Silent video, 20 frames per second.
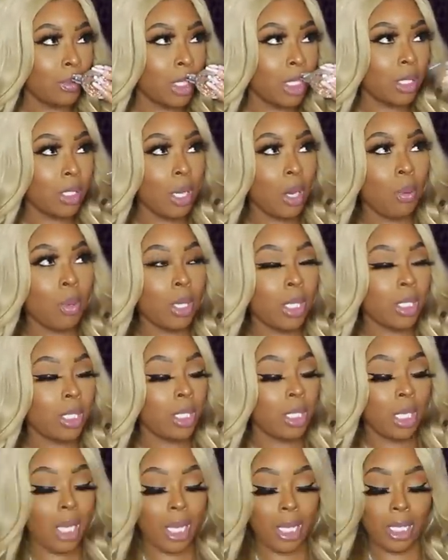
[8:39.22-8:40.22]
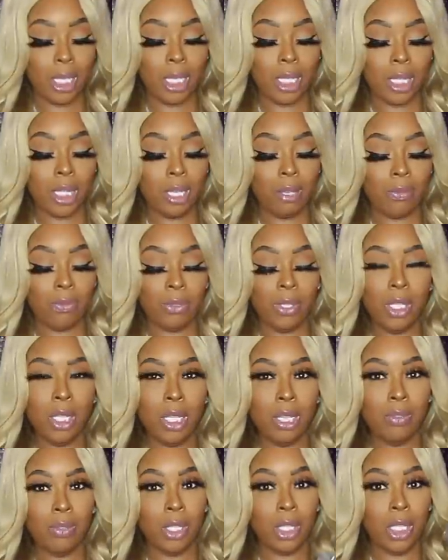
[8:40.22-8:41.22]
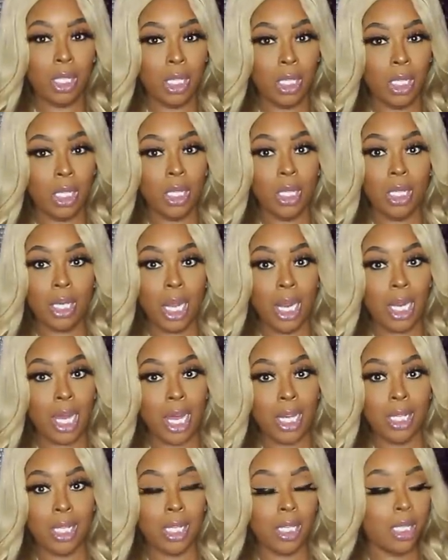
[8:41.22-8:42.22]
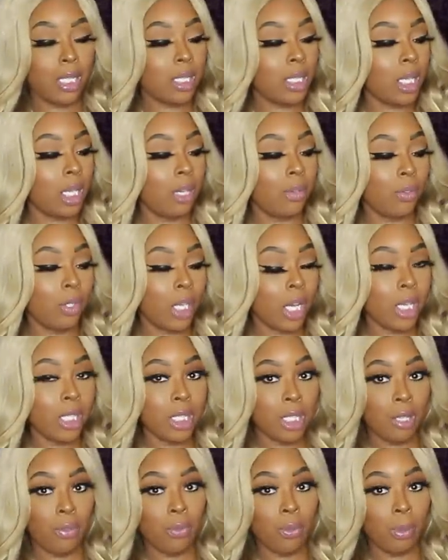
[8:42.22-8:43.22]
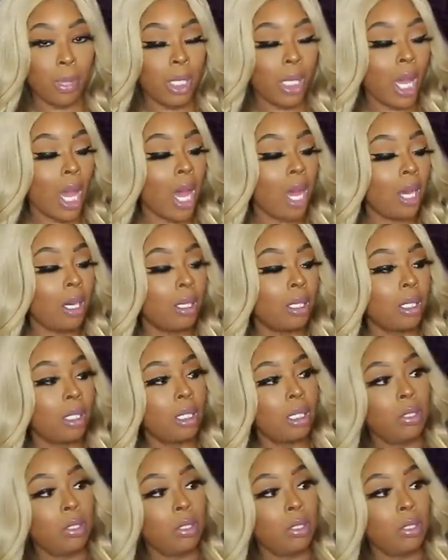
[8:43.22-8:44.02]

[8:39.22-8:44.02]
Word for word: so I wanted to like get that feel of it again and I like it it's an everyday scent for me I